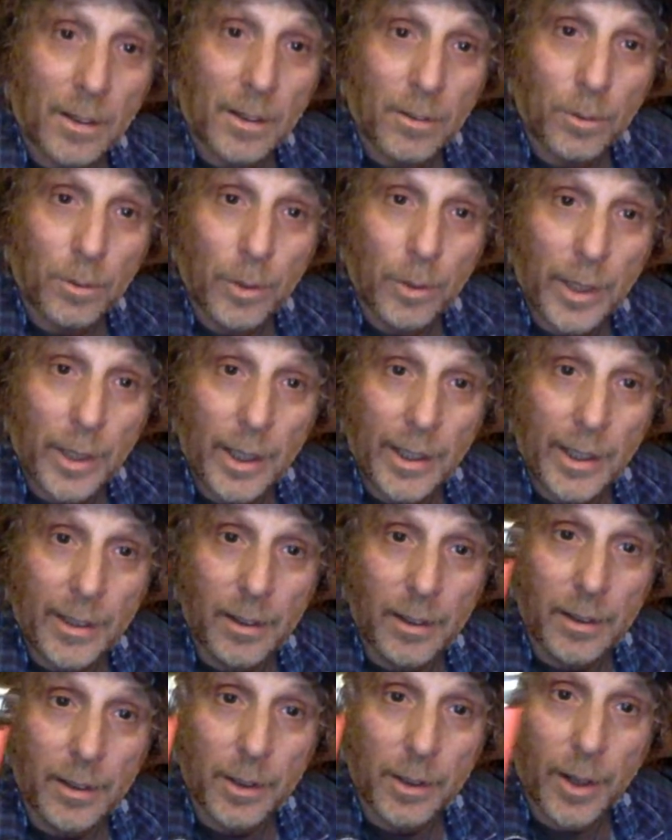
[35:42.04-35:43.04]
Really
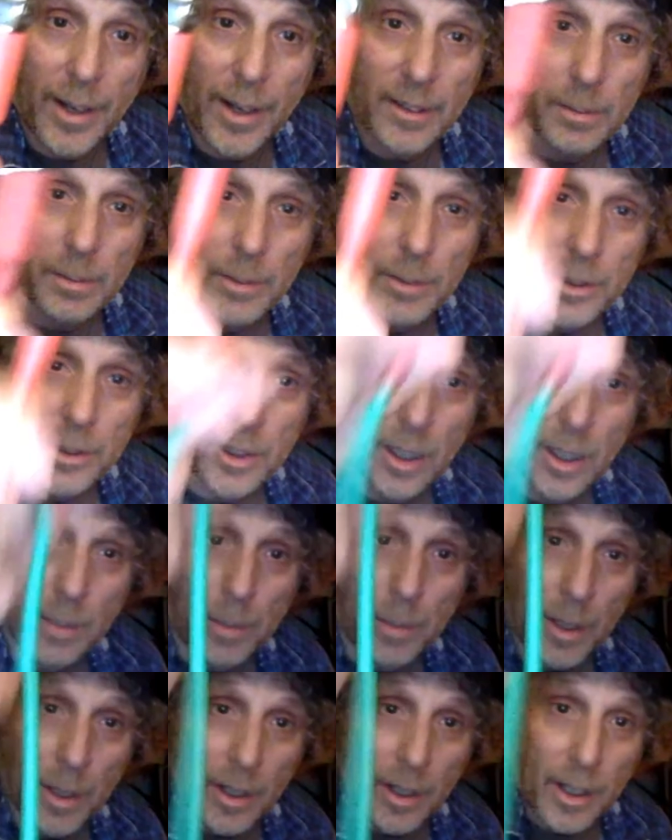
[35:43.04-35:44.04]
good craftsmanship,
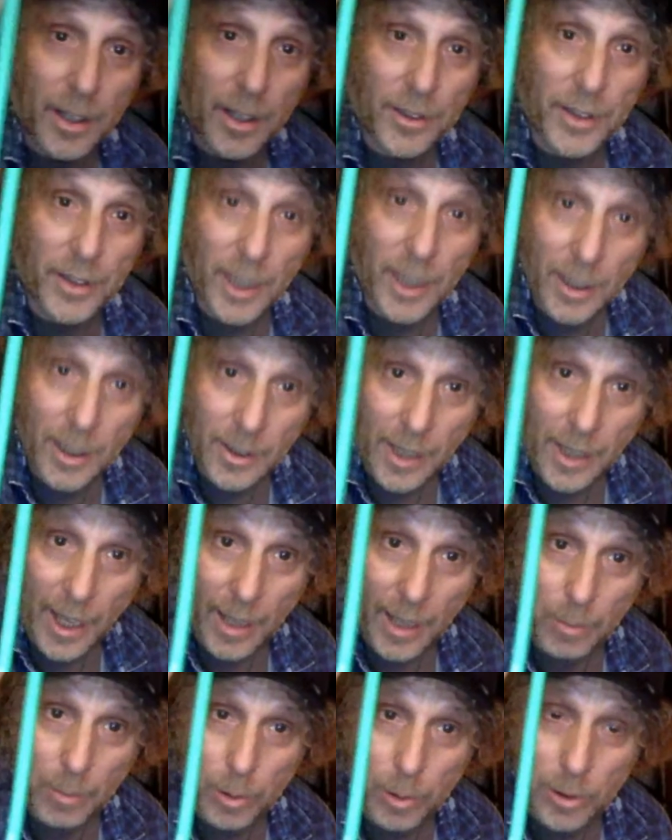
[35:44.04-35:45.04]
thin
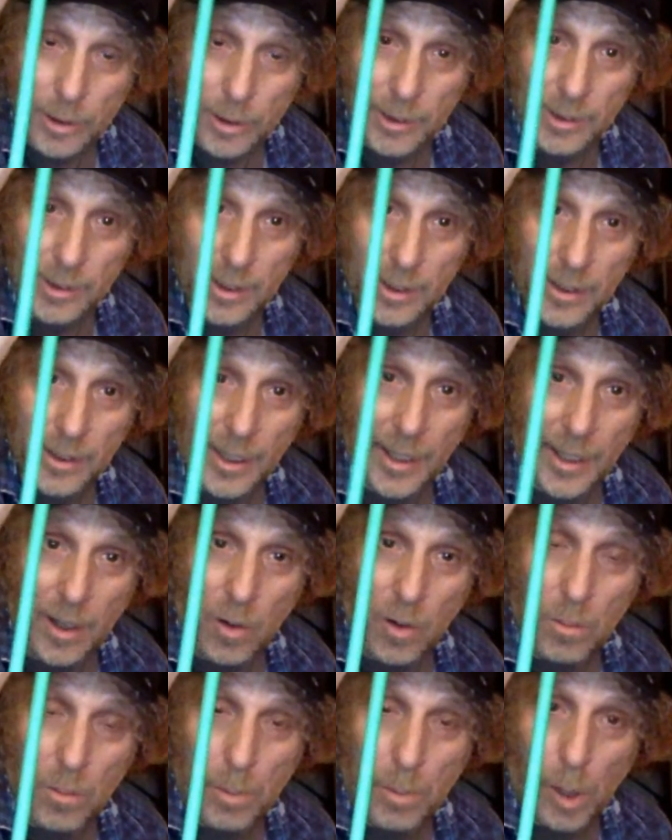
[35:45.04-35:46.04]
cables, they
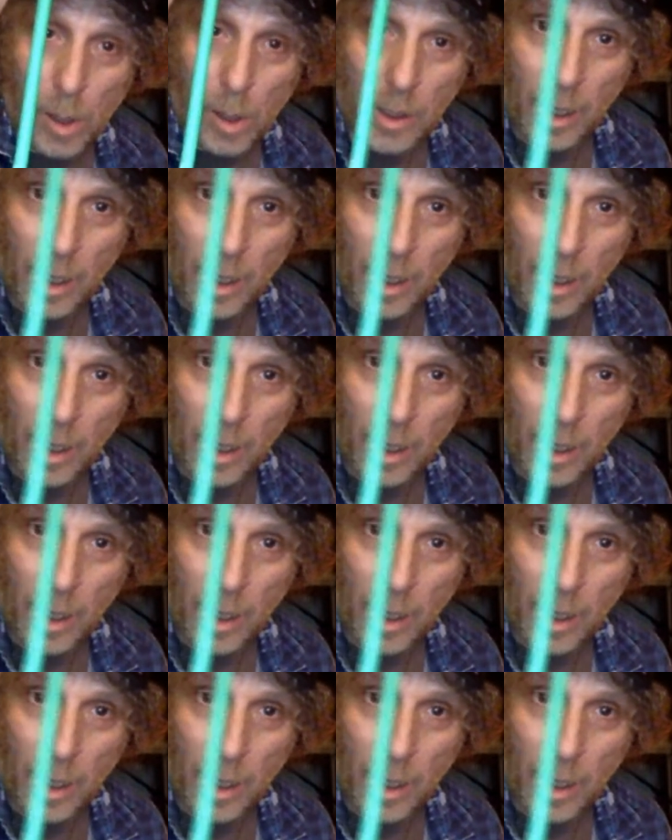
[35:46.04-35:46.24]
don't bulk